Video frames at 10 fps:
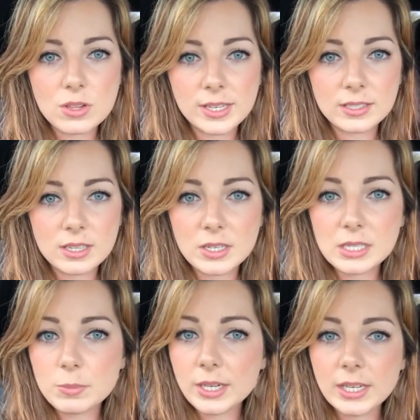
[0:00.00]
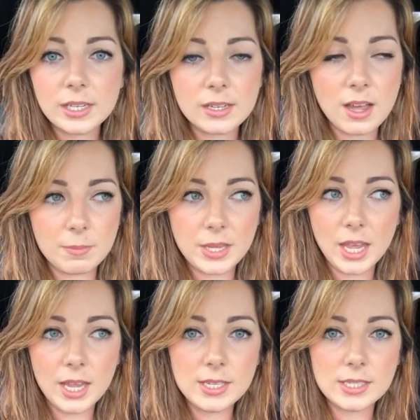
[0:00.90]
and somebody's bringing
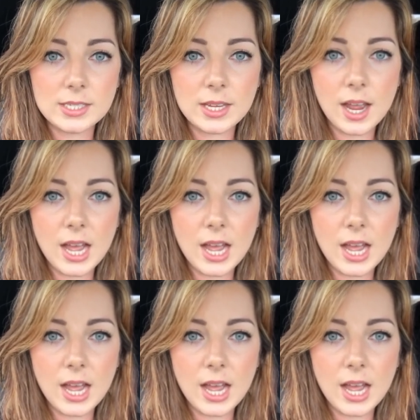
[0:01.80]
cupcakes,